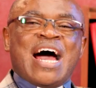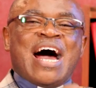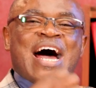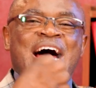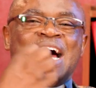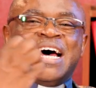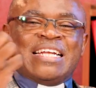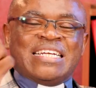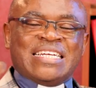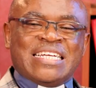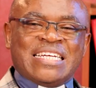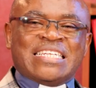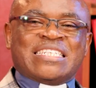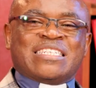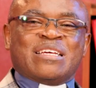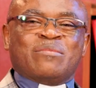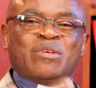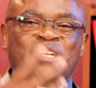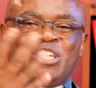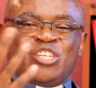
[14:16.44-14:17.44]
and
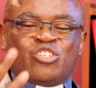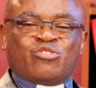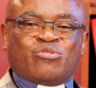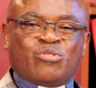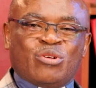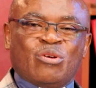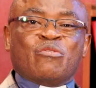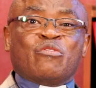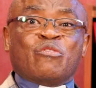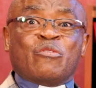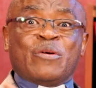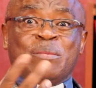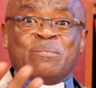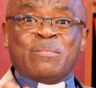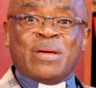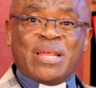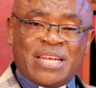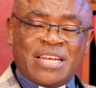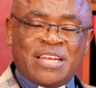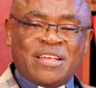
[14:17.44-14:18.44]
it's a ministry of
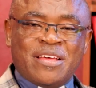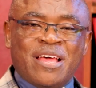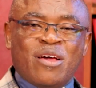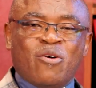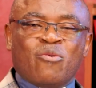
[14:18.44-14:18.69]
women.